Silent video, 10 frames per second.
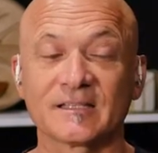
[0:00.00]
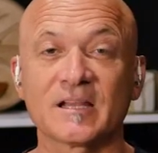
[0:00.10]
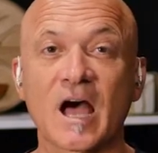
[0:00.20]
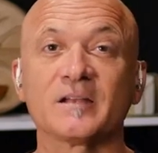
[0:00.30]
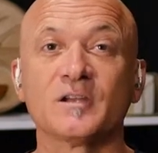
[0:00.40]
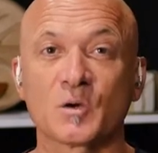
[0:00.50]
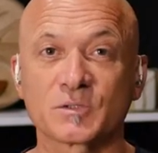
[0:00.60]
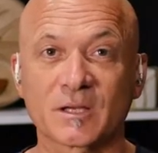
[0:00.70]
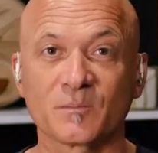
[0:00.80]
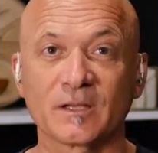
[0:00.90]
to not
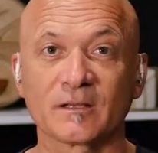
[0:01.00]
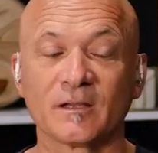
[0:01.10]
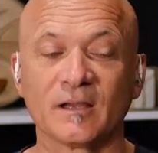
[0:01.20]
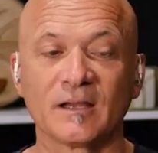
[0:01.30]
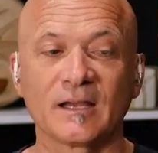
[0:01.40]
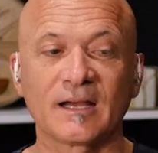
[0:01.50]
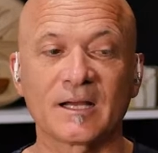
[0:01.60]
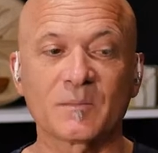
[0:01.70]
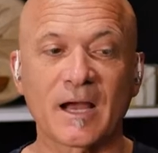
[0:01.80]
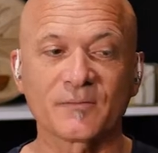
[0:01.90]
know something.
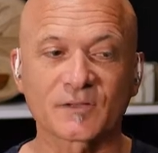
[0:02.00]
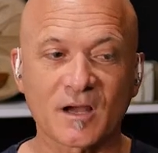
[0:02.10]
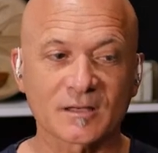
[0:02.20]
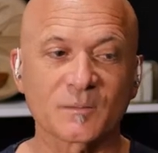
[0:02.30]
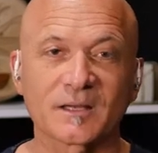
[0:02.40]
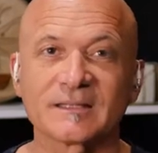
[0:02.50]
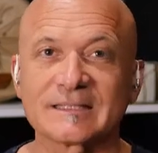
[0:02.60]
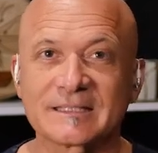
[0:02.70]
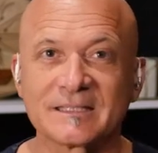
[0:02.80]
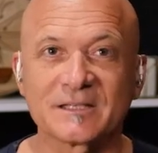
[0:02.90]
Um, I've talked about
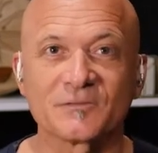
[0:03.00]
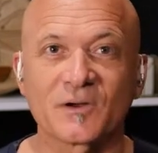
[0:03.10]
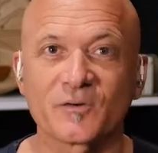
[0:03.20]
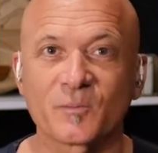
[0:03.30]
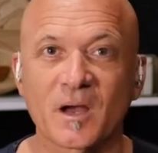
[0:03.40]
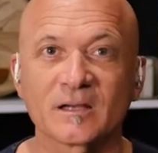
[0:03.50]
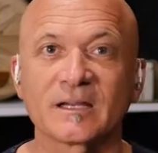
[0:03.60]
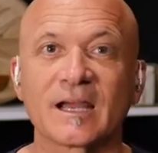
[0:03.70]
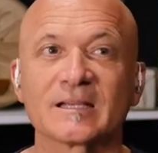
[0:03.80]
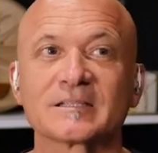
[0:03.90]
this in the Evolve
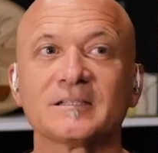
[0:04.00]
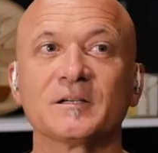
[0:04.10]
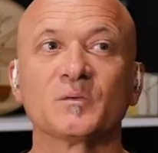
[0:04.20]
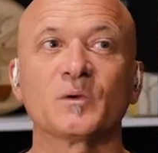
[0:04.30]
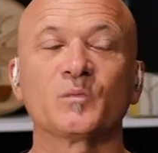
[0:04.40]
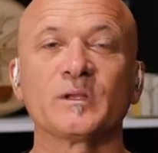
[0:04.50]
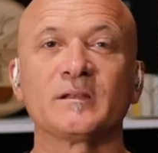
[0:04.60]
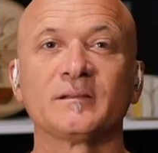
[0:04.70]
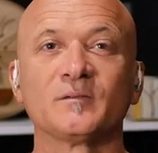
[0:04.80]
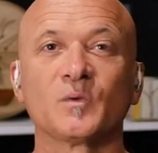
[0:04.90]
podcast. You know, when
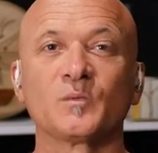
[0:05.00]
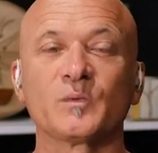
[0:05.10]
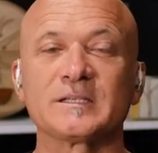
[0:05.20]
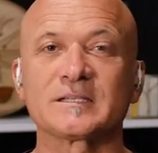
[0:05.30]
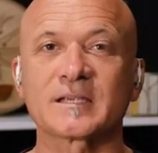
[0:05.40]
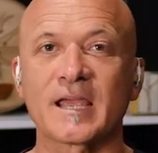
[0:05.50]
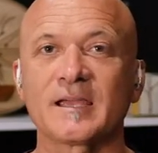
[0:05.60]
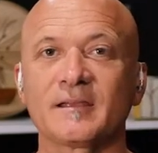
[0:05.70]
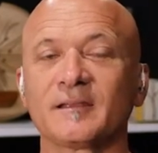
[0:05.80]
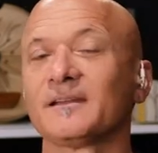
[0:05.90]
we when we
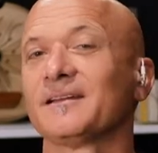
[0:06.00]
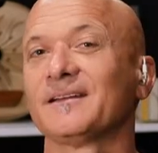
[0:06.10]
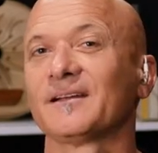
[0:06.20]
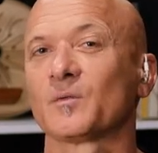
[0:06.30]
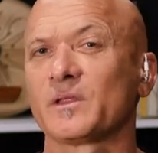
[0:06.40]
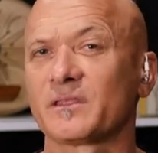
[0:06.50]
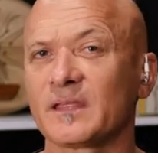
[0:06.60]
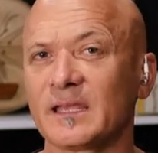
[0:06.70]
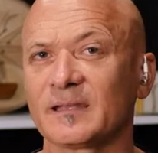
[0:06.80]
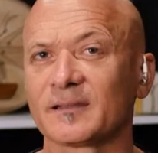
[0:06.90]
say or we
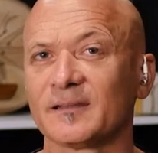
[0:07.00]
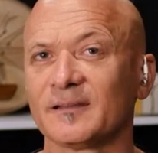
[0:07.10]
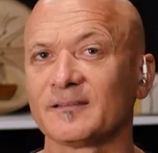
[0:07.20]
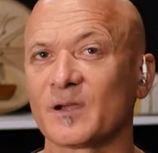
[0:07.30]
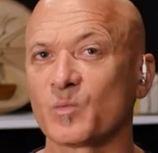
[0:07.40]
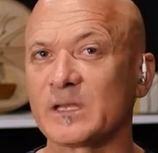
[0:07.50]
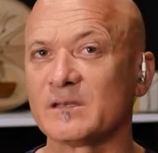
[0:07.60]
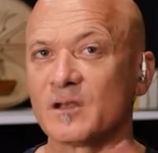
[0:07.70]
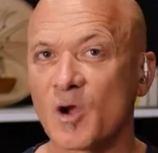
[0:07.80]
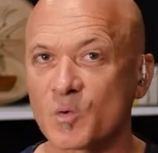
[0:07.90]
think that we
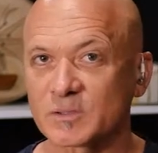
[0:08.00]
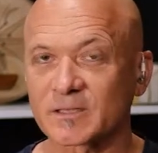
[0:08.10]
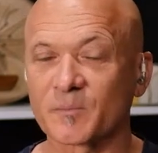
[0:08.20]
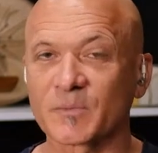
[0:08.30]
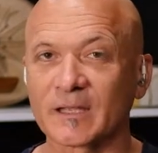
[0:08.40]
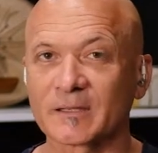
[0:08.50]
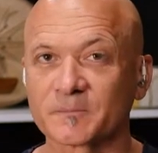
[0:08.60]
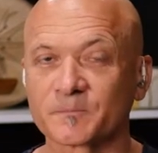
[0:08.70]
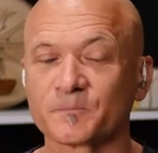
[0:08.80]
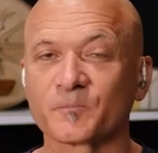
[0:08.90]
know
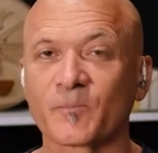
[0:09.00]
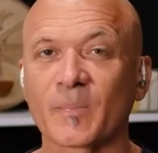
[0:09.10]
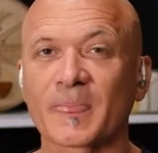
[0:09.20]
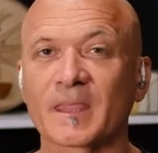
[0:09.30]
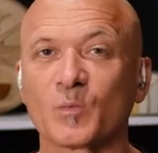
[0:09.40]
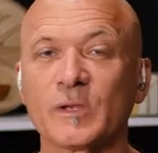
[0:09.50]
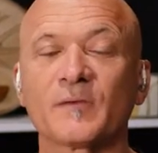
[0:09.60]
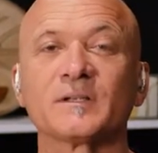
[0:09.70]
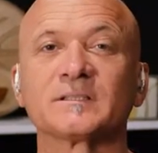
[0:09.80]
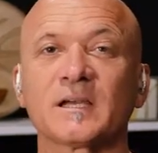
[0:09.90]
something we
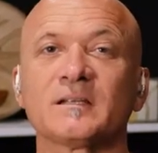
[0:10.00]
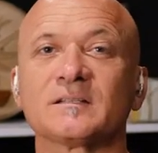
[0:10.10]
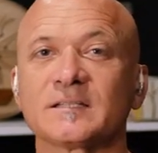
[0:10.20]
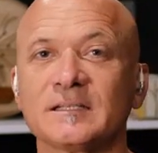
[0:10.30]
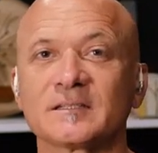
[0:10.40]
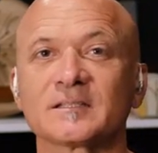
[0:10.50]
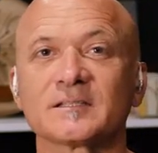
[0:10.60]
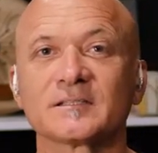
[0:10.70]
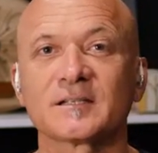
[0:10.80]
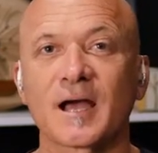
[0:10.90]
have a tendency to
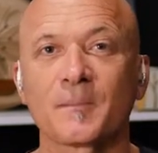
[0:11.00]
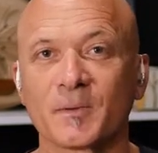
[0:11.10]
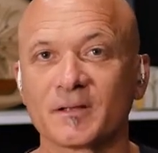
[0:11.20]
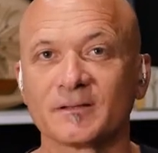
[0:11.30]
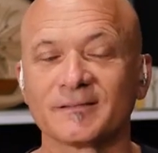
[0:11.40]
stop